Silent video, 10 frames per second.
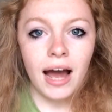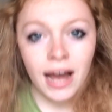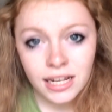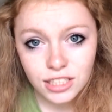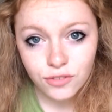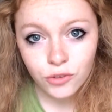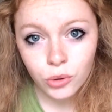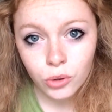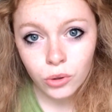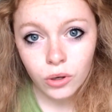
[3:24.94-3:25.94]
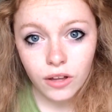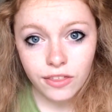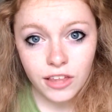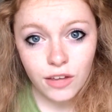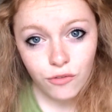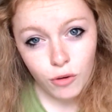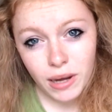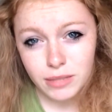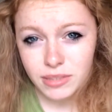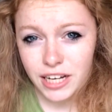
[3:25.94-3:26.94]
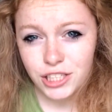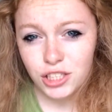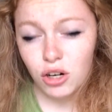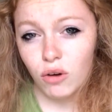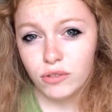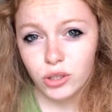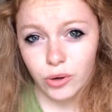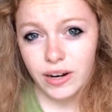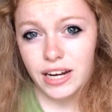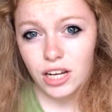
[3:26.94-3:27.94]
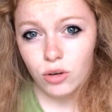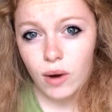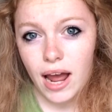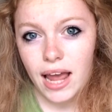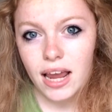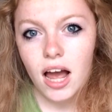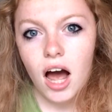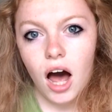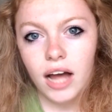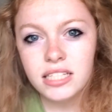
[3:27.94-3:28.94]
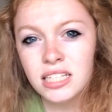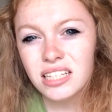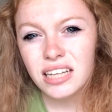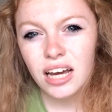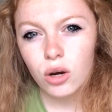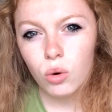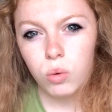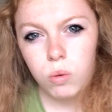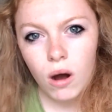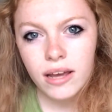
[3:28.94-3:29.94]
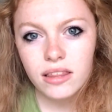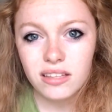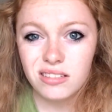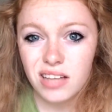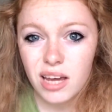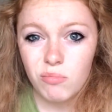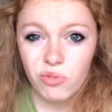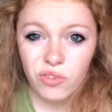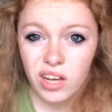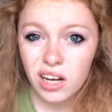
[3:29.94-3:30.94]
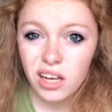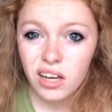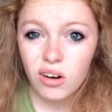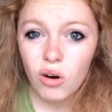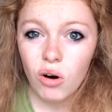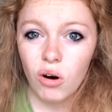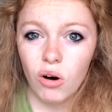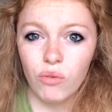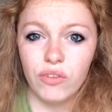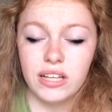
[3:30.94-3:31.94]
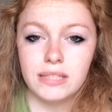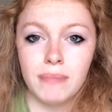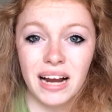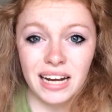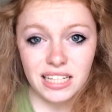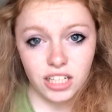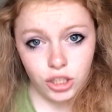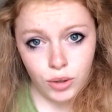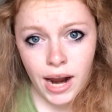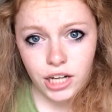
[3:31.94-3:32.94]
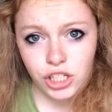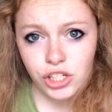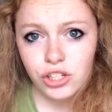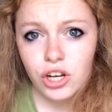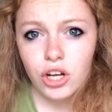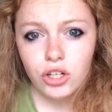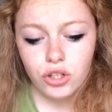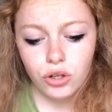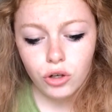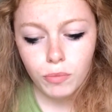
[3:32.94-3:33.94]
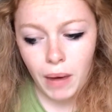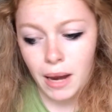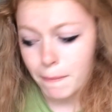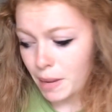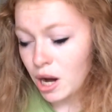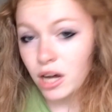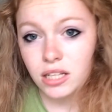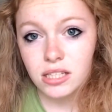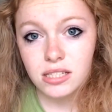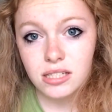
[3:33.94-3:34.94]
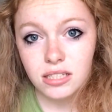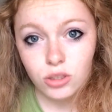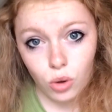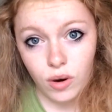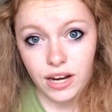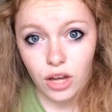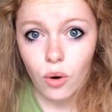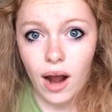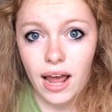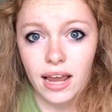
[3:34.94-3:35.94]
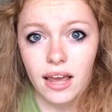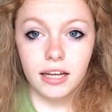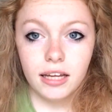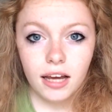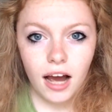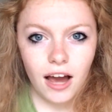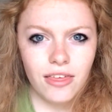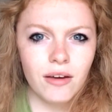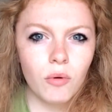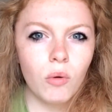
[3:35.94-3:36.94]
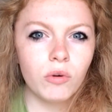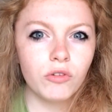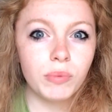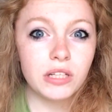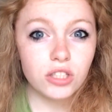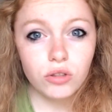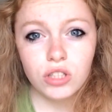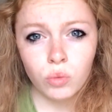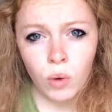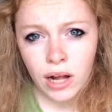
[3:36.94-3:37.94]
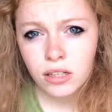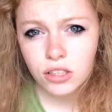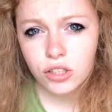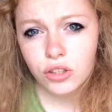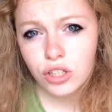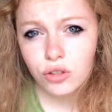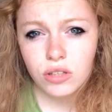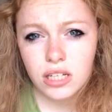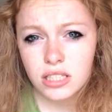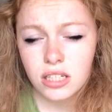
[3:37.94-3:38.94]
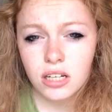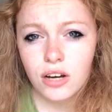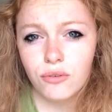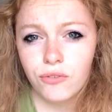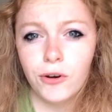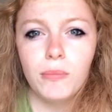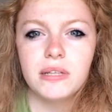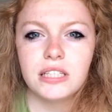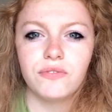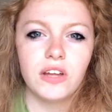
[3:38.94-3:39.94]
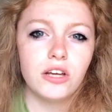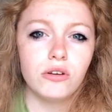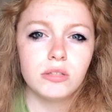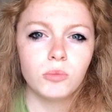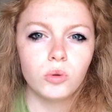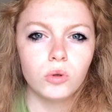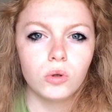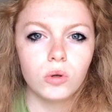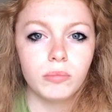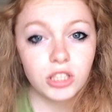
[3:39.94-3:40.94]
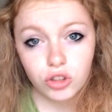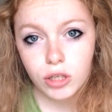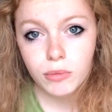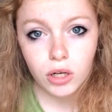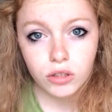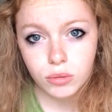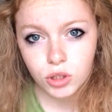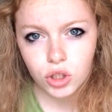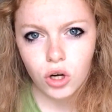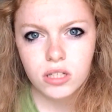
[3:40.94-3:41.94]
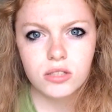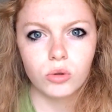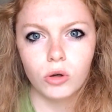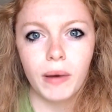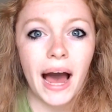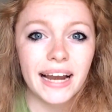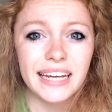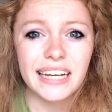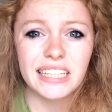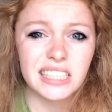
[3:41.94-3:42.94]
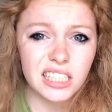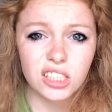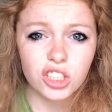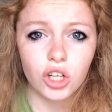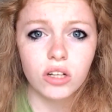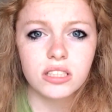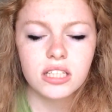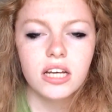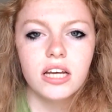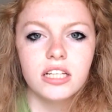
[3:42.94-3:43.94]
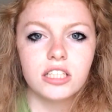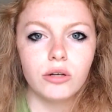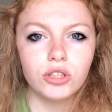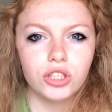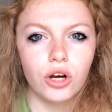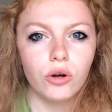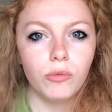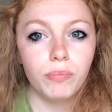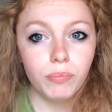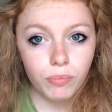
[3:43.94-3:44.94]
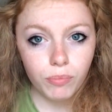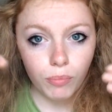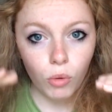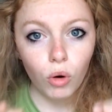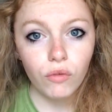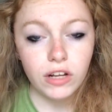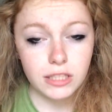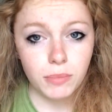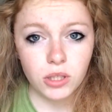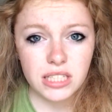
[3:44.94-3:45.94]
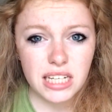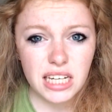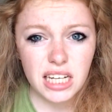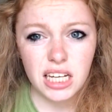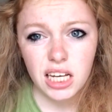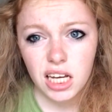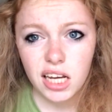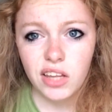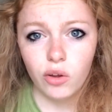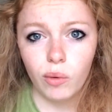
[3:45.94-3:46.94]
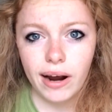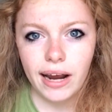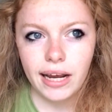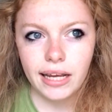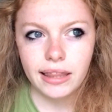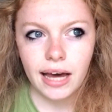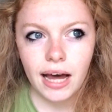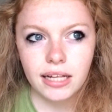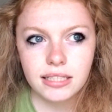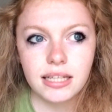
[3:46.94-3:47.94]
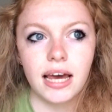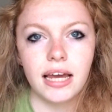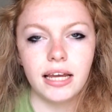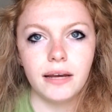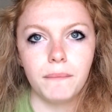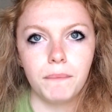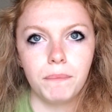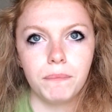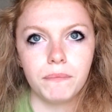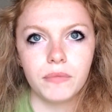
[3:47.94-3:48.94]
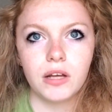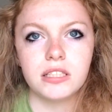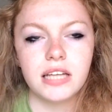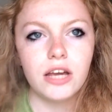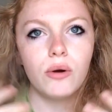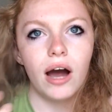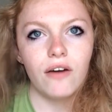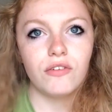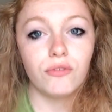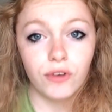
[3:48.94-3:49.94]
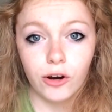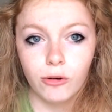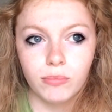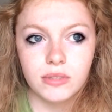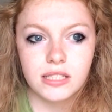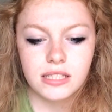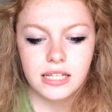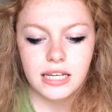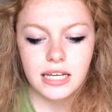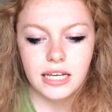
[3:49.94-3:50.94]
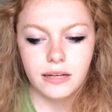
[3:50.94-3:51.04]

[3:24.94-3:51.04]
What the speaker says: As for the film adaptation of Dorian Gray, I didn't get quite the same feeling of this magnetic attraction to Ben Barnes' Dorian Gray. I think what would have been suited well to the 2009 film is if they use more extreme close-up shots or panning and tilt shots, so it would show more of his body in the way that, say you have in films the